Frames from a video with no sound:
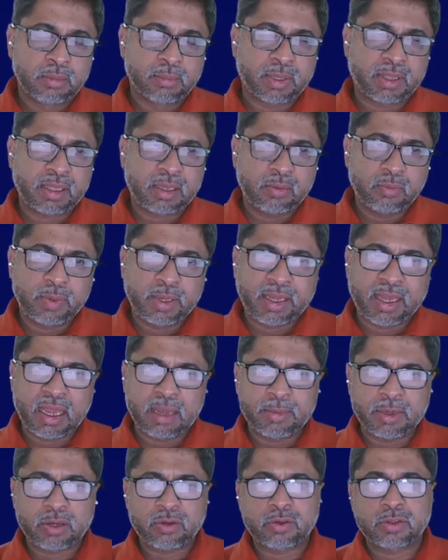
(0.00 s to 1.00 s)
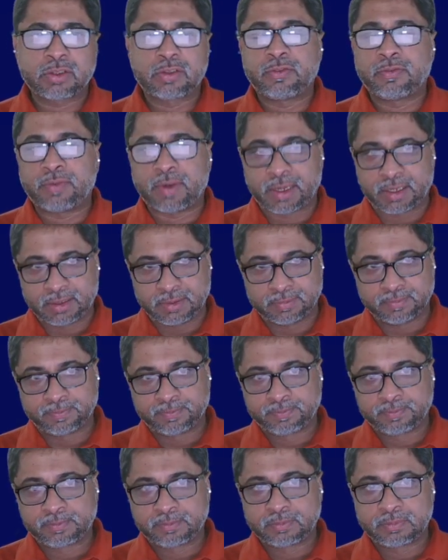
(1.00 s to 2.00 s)
But then we came across Fyne
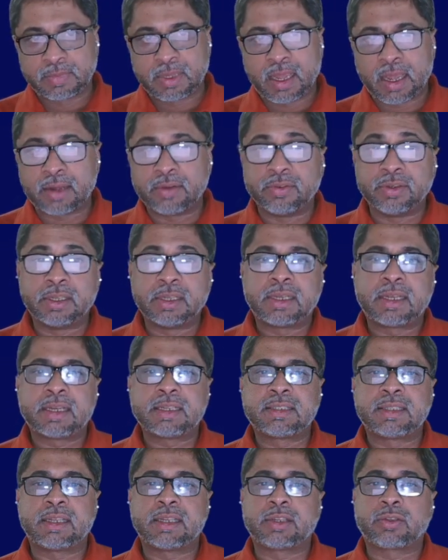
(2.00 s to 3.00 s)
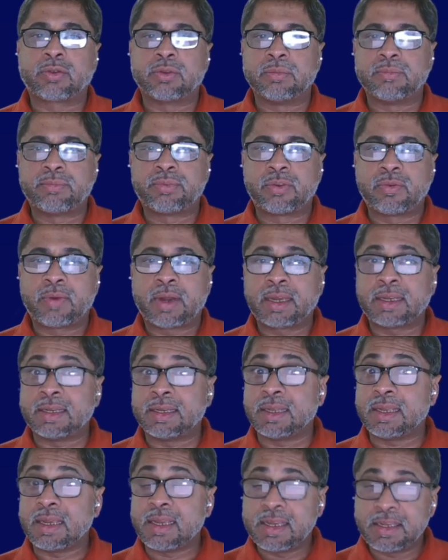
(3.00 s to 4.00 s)
and realized that it could provide
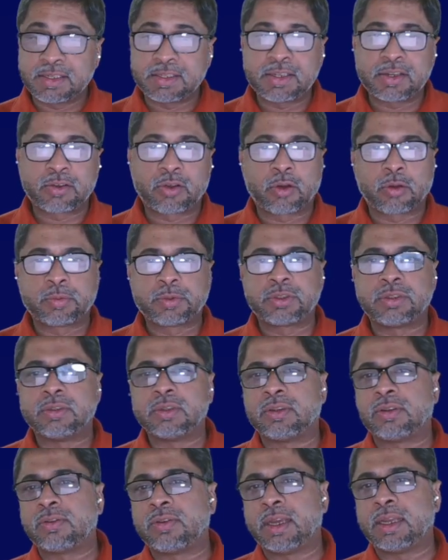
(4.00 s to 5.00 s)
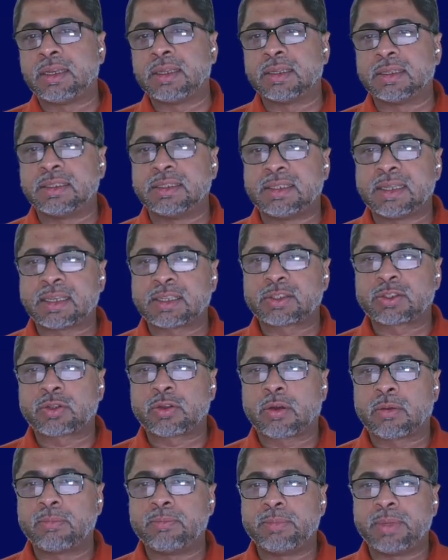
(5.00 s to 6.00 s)
an easier option in creating a
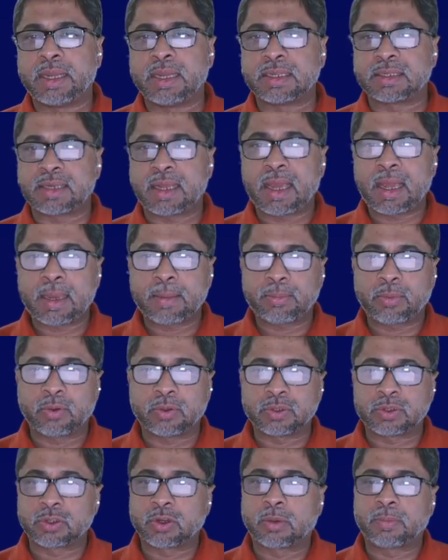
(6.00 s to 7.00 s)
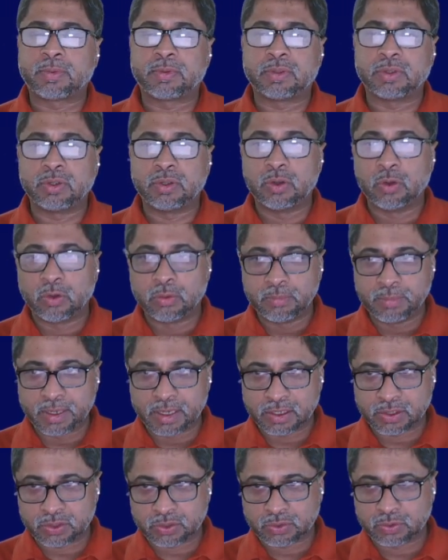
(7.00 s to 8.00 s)
desktop-based app on top of the
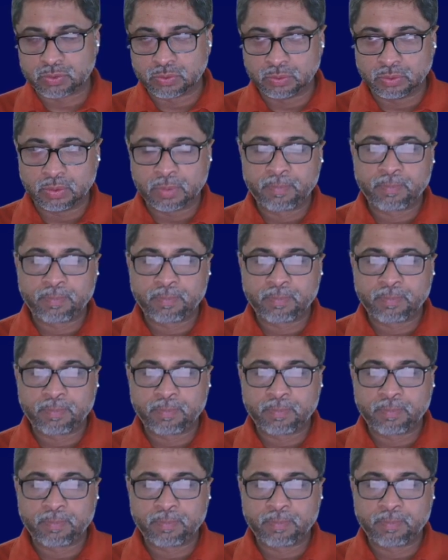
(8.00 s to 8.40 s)
Go-based tool,